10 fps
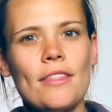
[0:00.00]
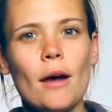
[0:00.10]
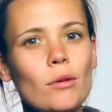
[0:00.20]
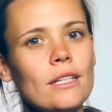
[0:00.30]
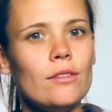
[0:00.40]

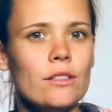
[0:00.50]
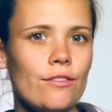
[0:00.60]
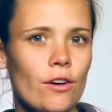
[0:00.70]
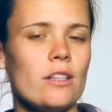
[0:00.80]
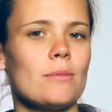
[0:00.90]
That would give you the
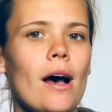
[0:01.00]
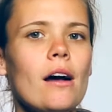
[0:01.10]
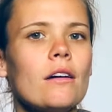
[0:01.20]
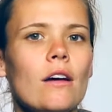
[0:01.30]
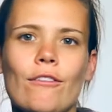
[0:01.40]
first
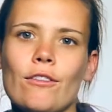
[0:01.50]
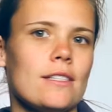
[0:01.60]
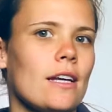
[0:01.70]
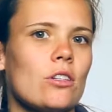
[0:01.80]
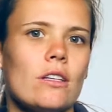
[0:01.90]
mark for
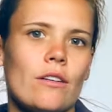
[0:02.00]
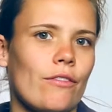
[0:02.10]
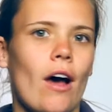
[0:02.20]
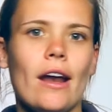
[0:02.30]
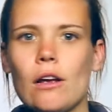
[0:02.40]
essentially
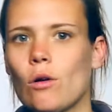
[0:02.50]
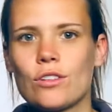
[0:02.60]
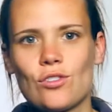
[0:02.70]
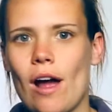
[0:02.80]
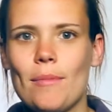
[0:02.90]
defining or
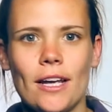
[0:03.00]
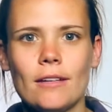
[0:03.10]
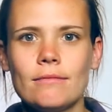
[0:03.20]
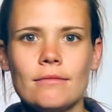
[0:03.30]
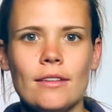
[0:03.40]
describing it.
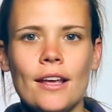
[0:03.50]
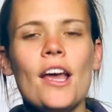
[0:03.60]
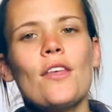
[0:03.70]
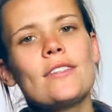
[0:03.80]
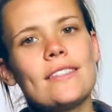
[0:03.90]

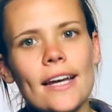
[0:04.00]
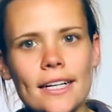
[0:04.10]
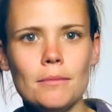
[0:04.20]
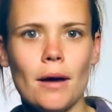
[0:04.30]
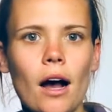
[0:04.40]
The
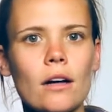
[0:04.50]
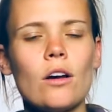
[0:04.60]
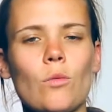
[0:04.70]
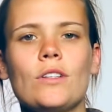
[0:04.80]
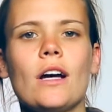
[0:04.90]
second mark
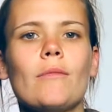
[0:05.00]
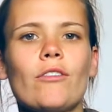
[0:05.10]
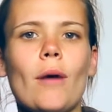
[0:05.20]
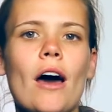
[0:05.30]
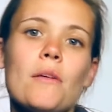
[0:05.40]
would come
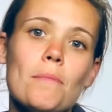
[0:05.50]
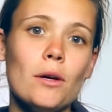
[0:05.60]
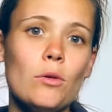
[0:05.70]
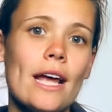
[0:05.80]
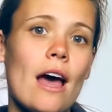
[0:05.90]
from either
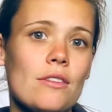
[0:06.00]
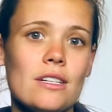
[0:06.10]
building out the